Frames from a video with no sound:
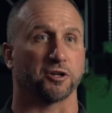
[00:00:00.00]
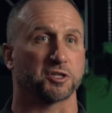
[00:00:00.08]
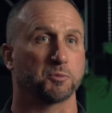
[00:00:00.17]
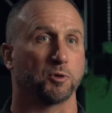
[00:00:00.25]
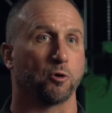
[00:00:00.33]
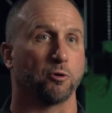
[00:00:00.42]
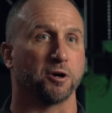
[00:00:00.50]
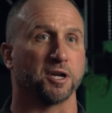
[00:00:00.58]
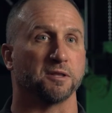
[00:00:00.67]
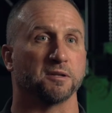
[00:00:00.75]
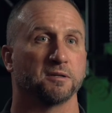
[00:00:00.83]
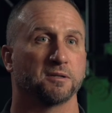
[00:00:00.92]

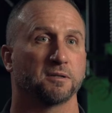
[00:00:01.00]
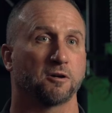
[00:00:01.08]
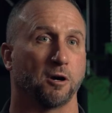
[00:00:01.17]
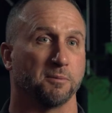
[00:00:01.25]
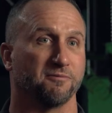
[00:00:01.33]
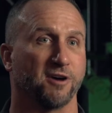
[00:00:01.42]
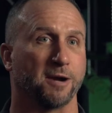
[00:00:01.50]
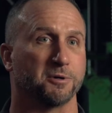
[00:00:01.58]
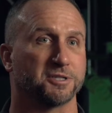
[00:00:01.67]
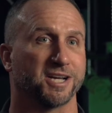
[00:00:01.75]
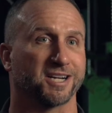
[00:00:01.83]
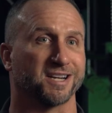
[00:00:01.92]
exploring carbon fiber
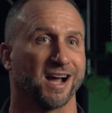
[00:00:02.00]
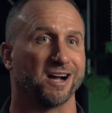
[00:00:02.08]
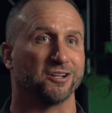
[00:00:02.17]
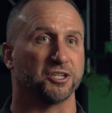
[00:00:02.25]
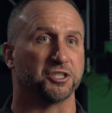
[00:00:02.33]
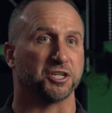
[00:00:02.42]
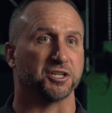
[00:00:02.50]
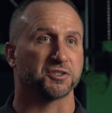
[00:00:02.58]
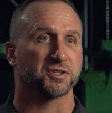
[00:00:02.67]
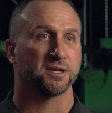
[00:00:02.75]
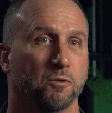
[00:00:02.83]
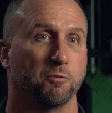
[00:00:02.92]
technologies,